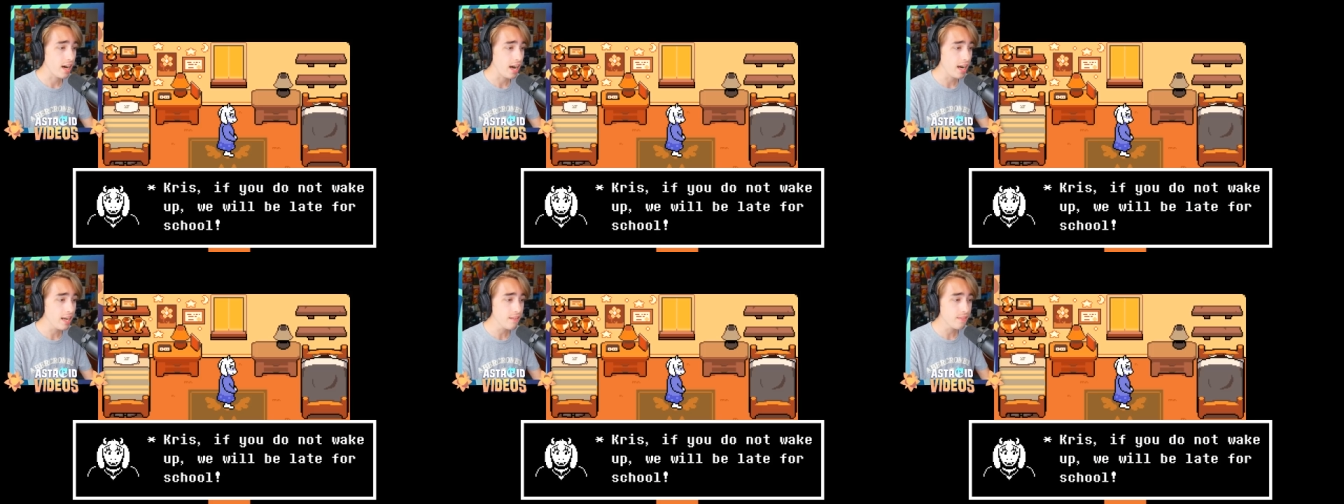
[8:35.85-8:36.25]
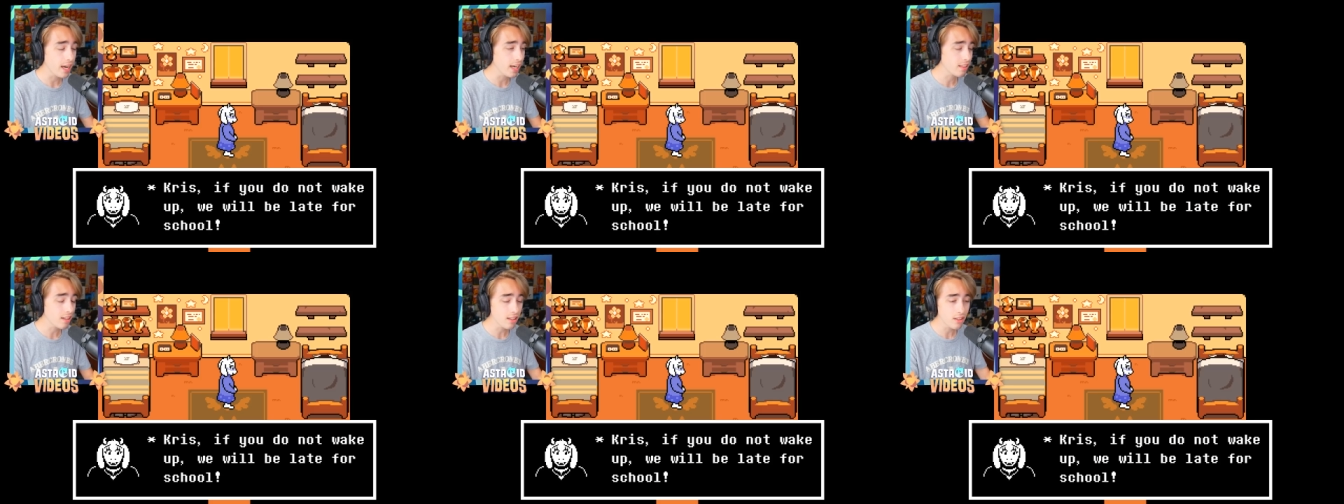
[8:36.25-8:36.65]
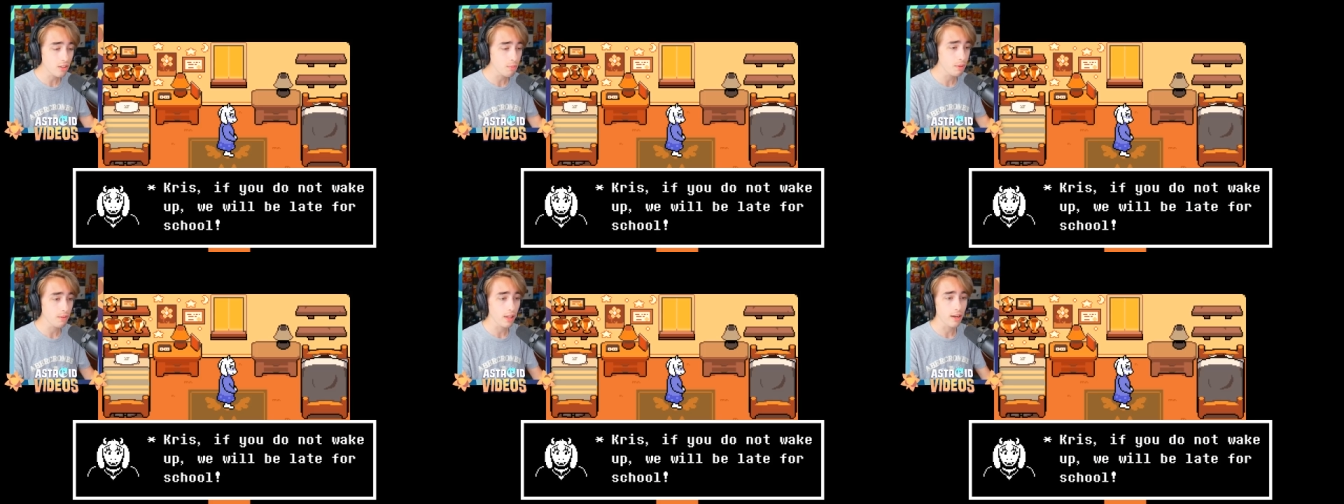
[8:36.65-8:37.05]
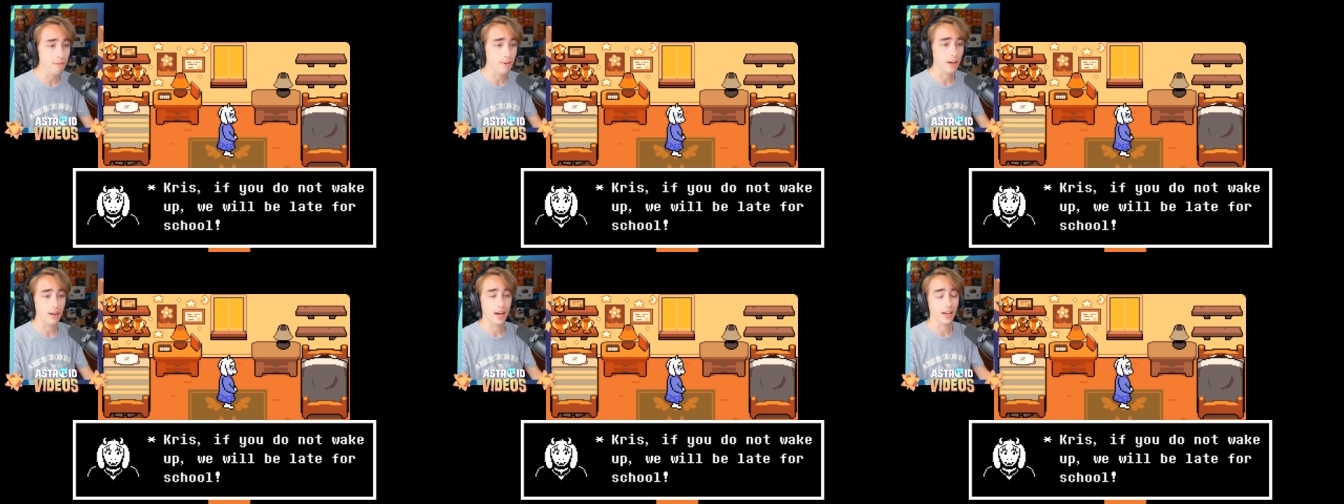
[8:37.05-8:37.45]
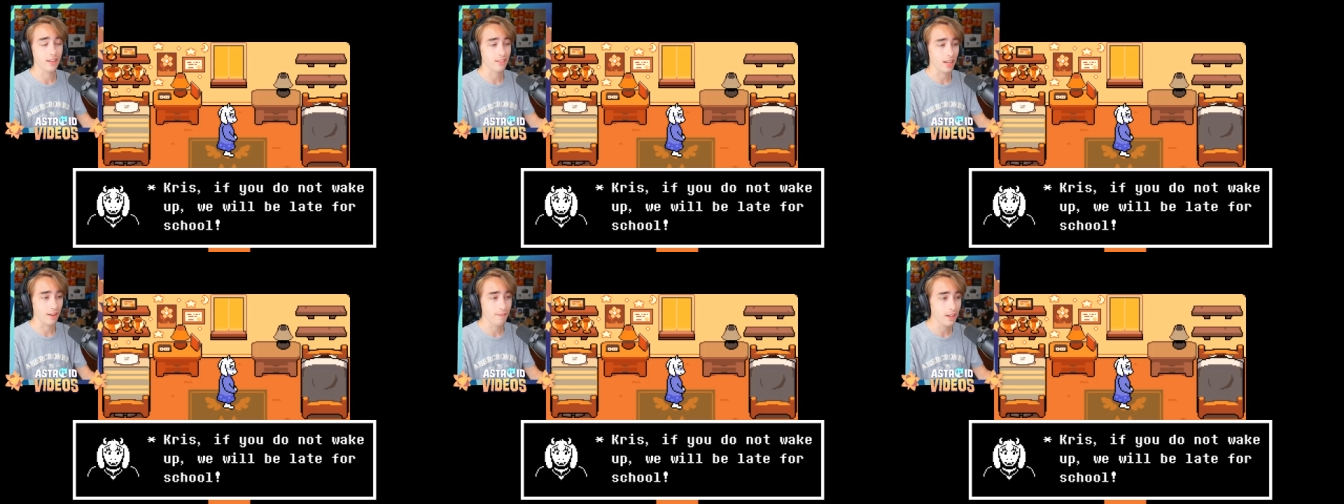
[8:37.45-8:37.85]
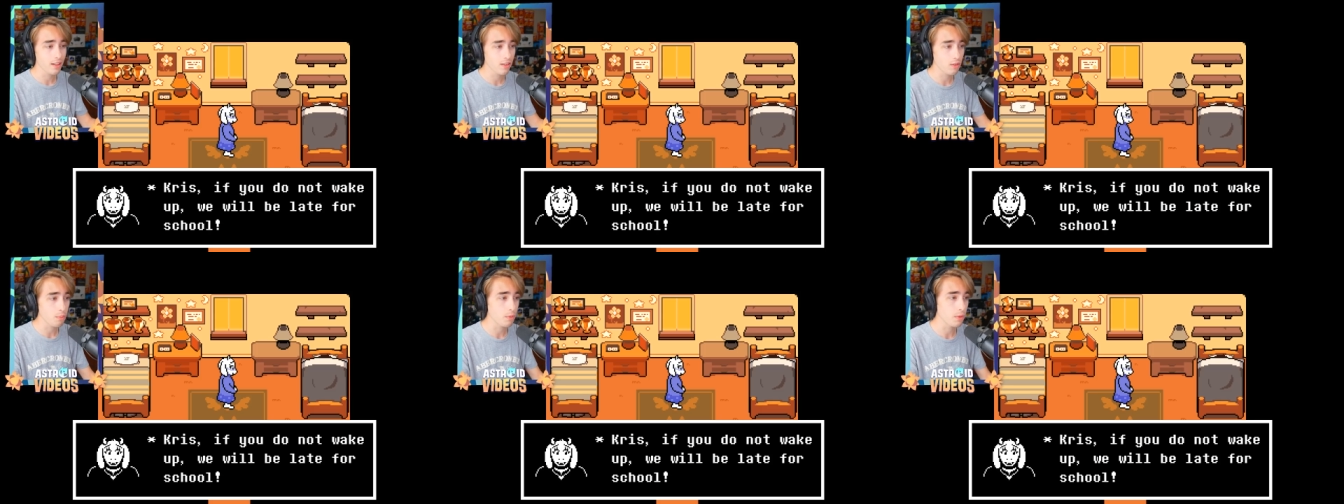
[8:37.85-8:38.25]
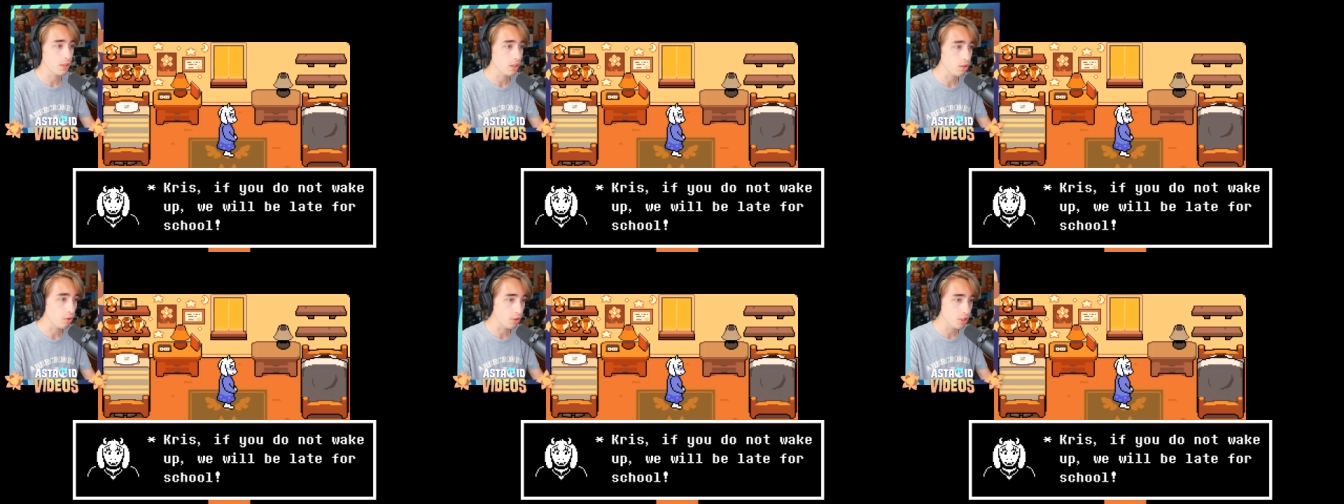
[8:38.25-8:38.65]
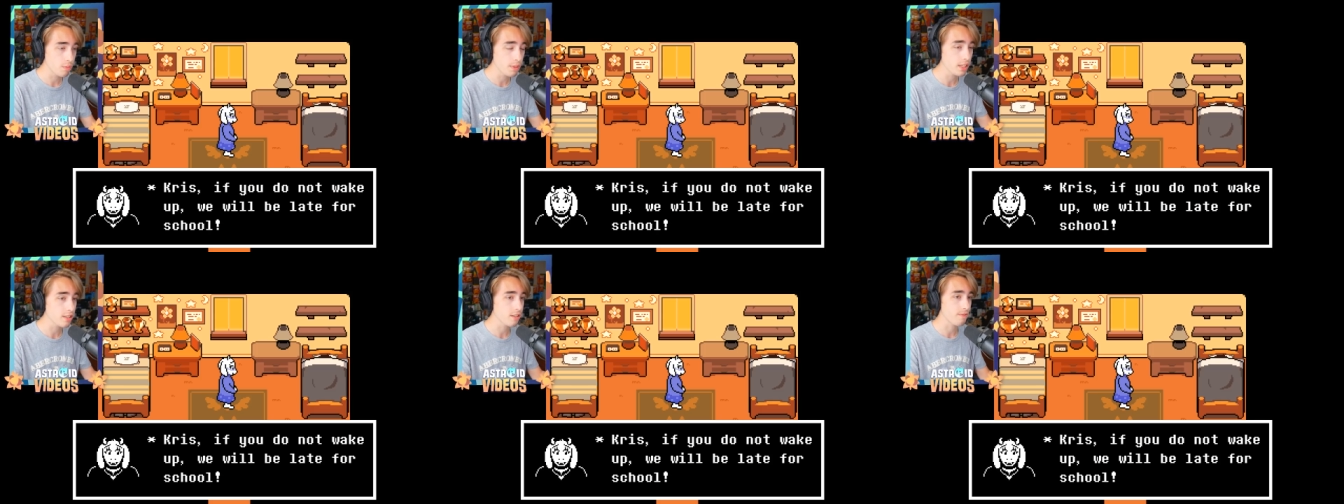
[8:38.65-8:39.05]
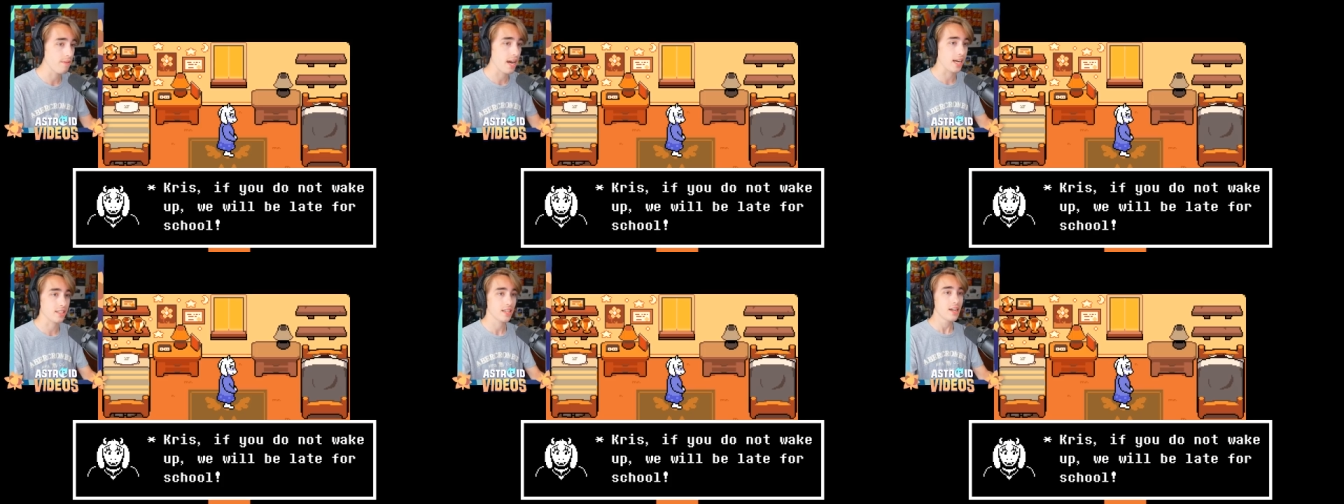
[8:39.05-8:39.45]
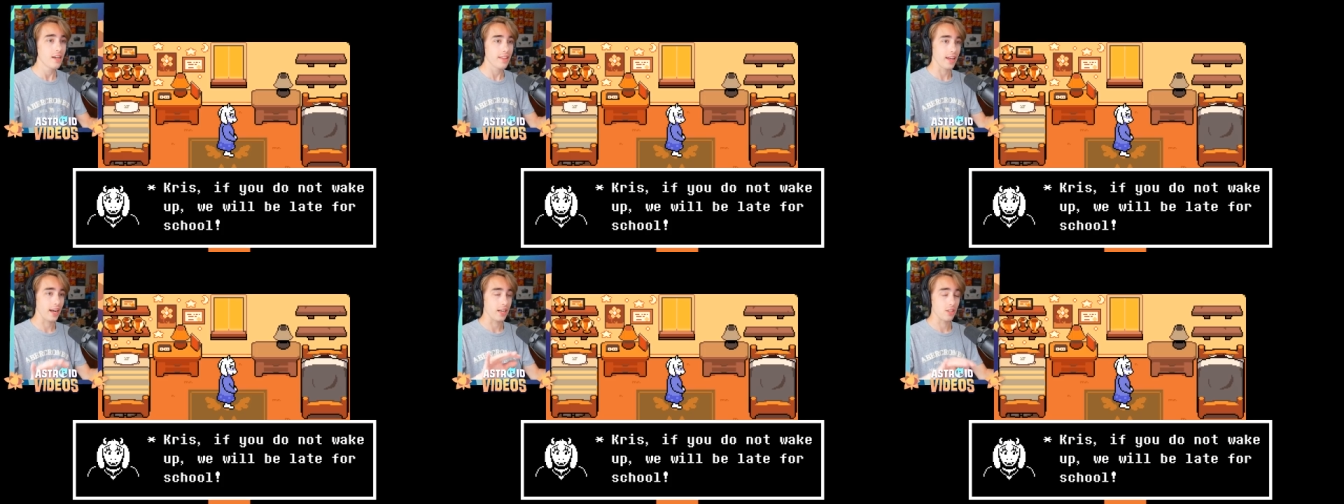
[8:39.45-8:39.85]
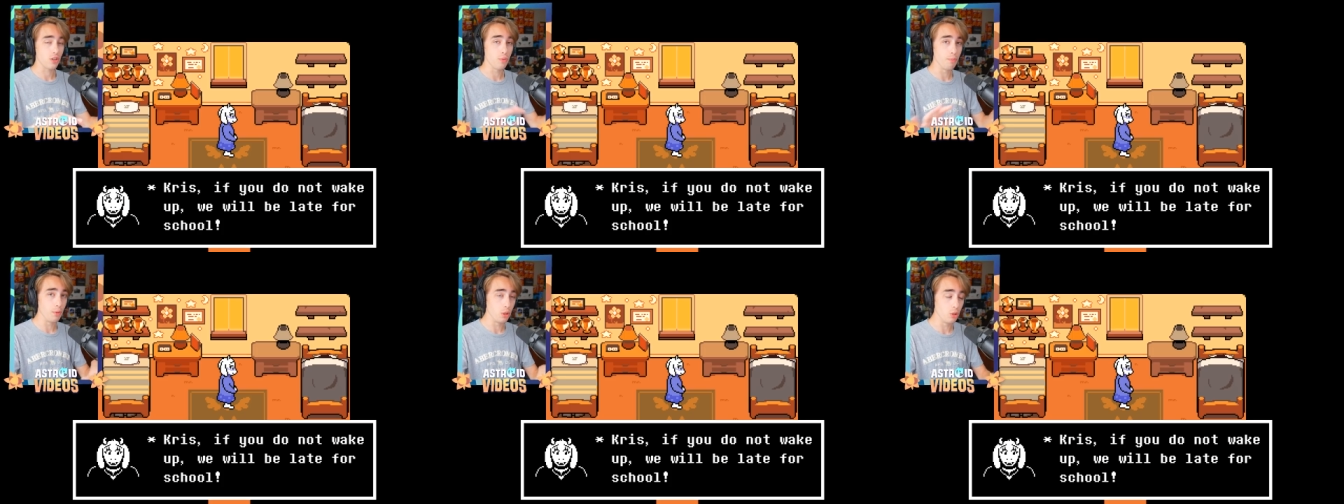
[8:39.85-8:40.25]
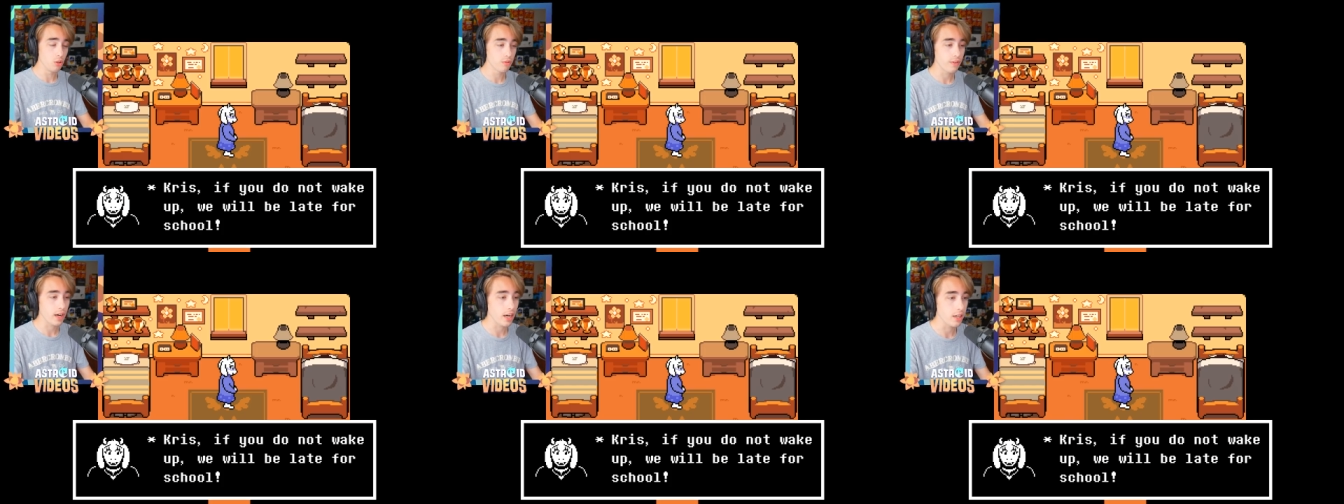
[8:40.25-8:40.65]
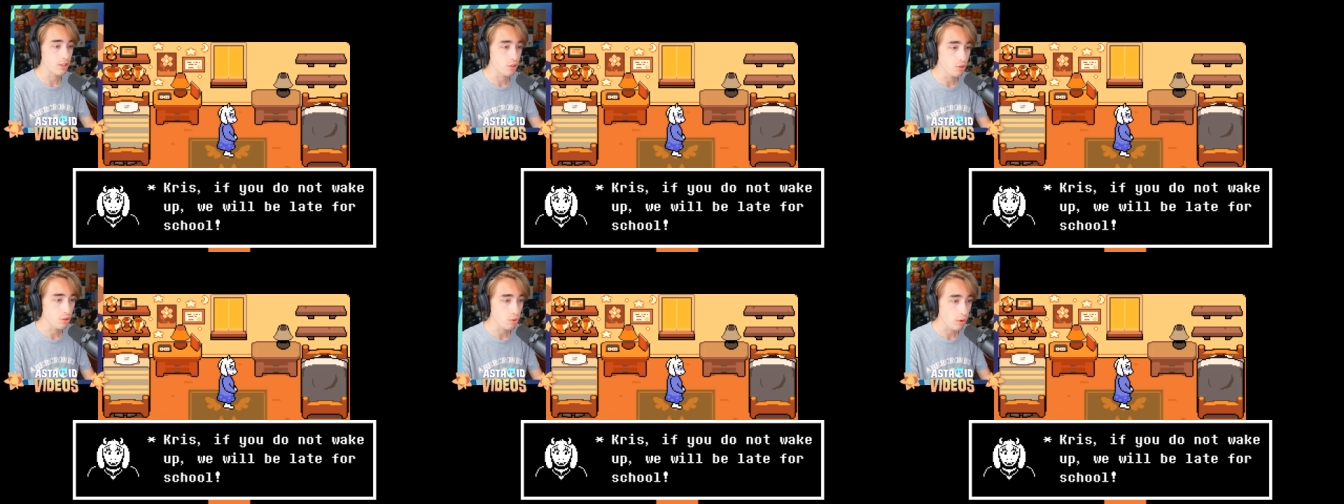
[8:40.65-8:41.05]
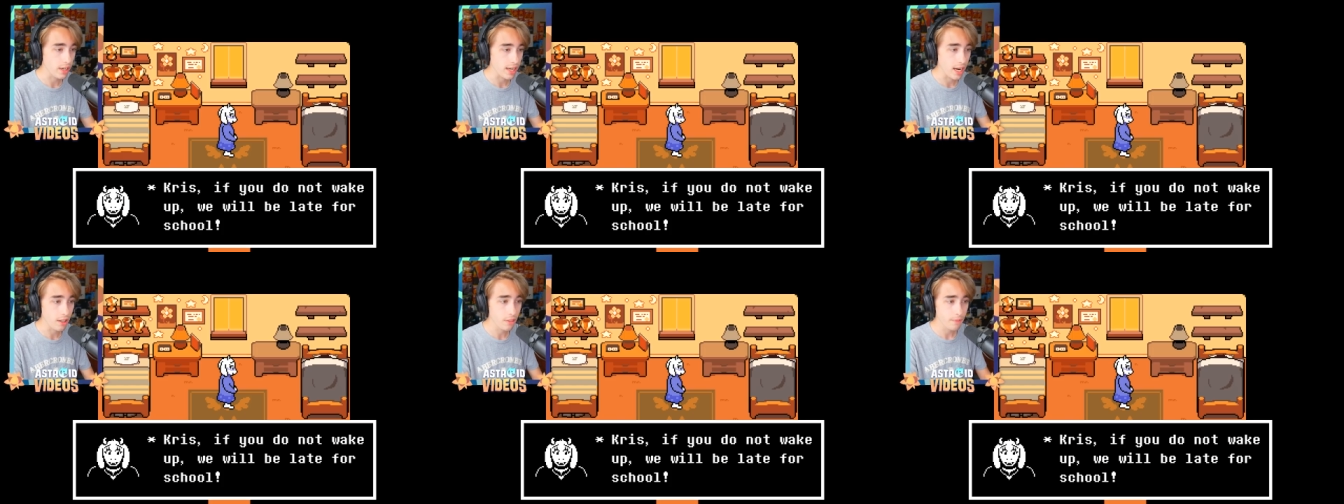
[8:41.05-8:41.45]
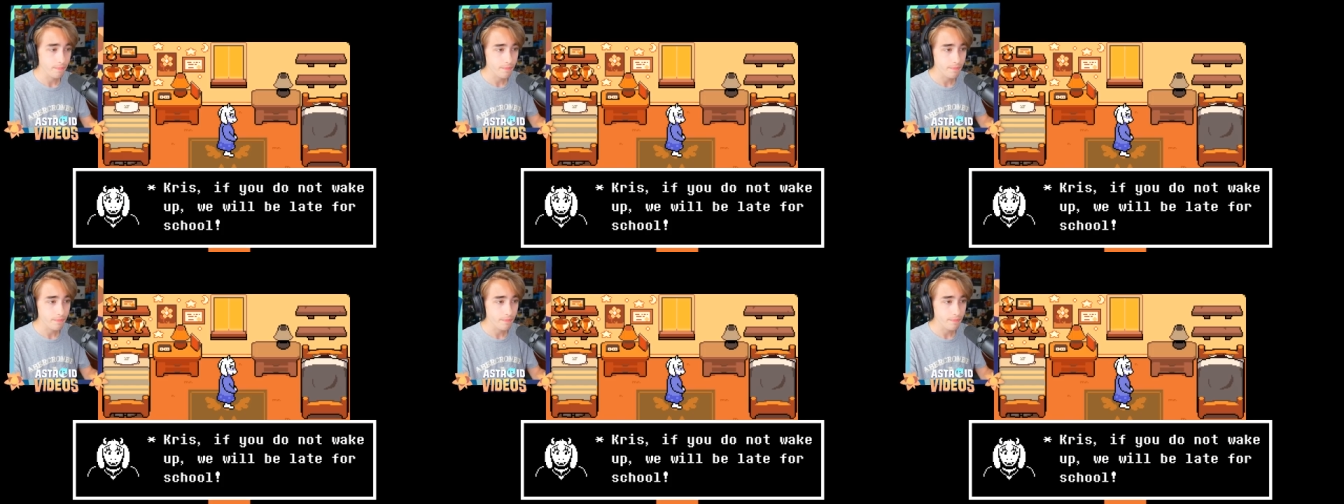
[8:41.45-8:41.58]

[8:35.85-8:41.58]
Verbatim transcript: i i thought this would be a lot of fun honestly i figured this would be really cool just because the fact that i do move uh, june 28th